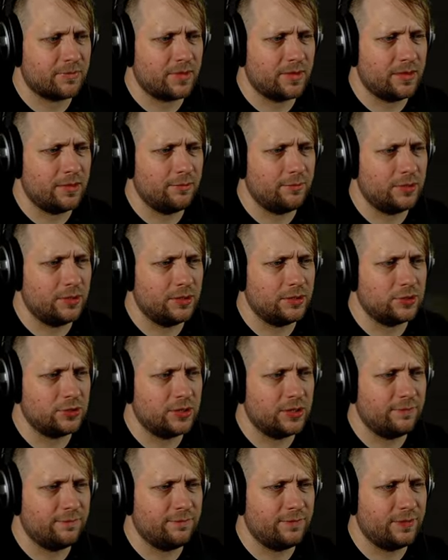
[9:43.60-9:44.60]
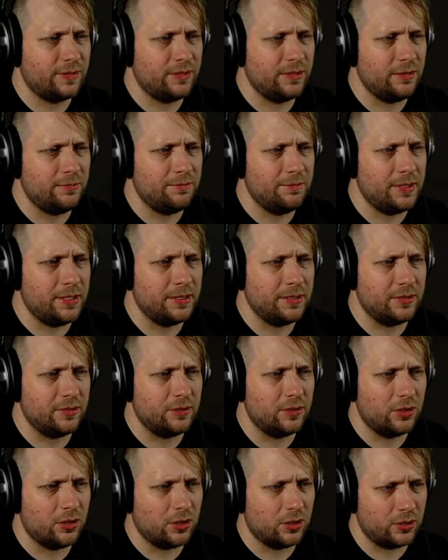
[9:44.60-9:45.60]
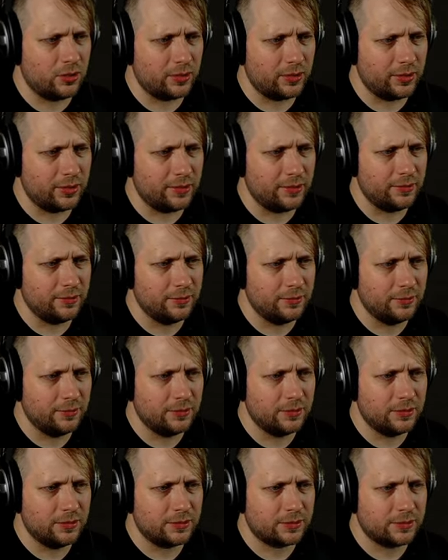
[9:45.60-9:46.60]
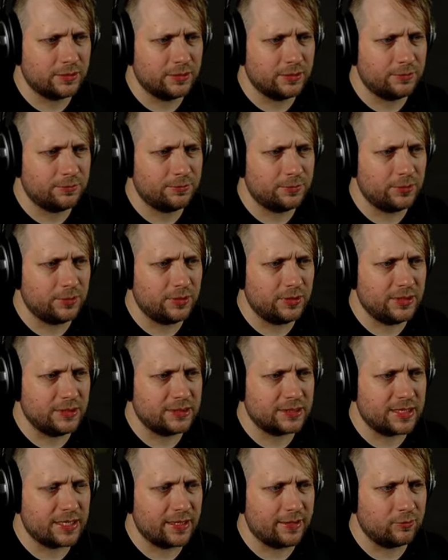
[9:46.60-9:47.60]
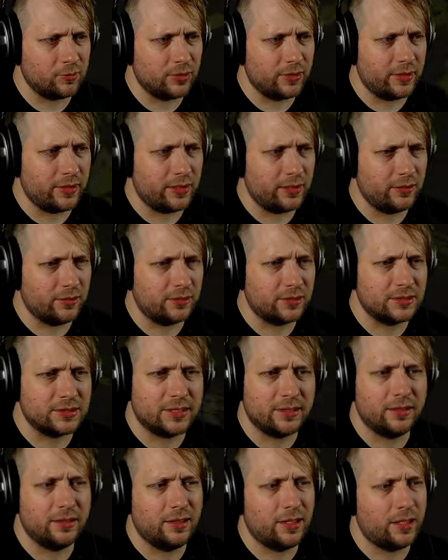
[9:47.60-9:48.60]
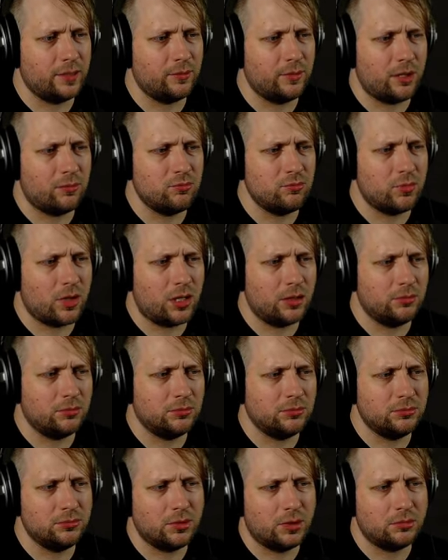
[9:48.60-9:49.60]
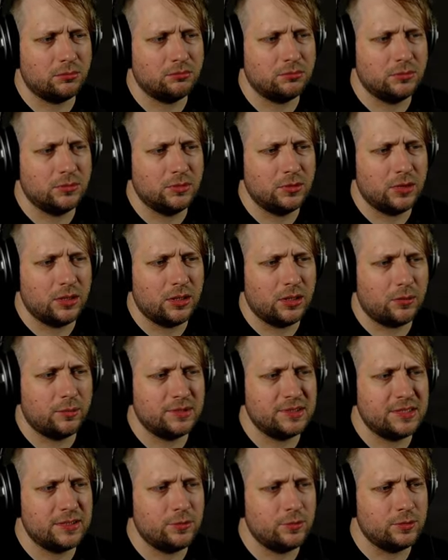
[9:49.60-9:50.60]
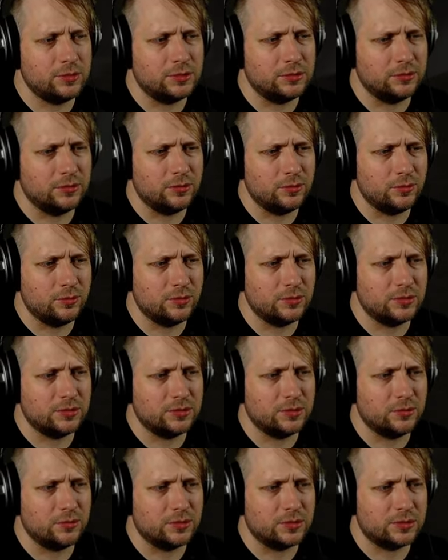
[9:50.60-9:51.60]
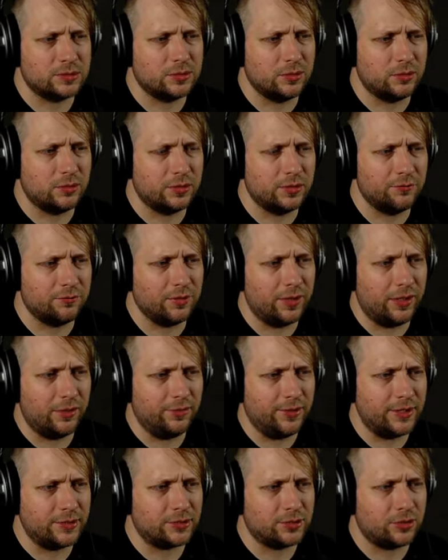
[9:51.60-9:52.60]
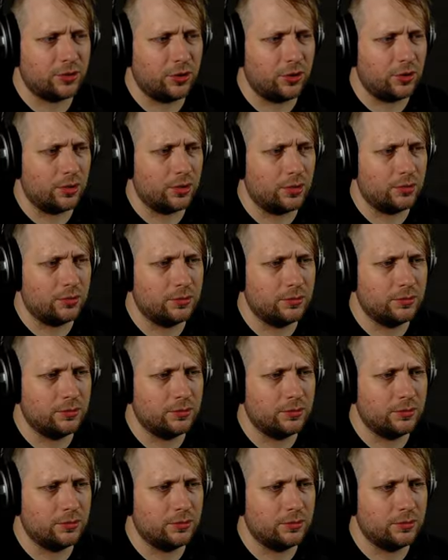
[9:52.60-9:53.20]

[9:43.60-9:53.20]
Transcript: I'm going to try to find the abandoned car again. Put this camera there. Because I, I, I'm, I want to see who's who's who's skulking around that car.